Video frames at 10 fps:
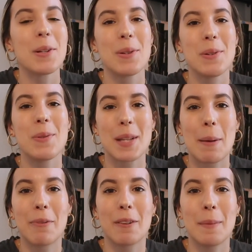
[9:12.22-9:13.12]
to use
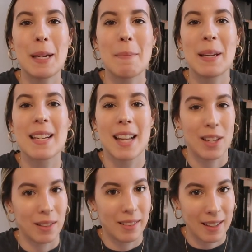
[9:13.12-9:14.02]
up for me because
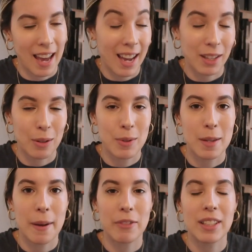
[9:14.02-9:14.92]
I A, use
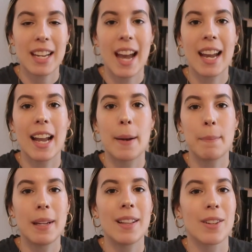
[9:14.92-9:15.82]
them every day,
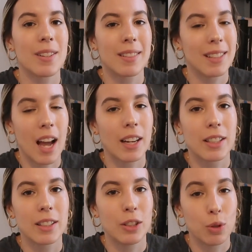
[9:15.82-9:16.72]
and B, there's
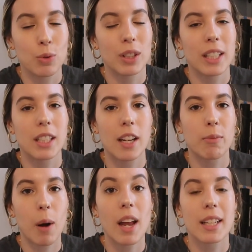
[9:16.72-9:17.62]
not usually a ton
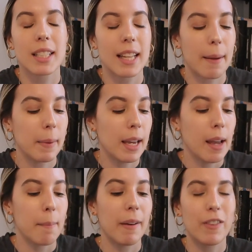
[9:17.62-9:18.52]
of product in them.
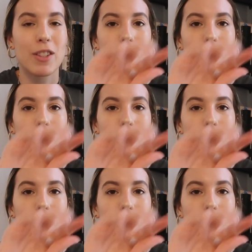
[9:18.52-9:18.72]
But for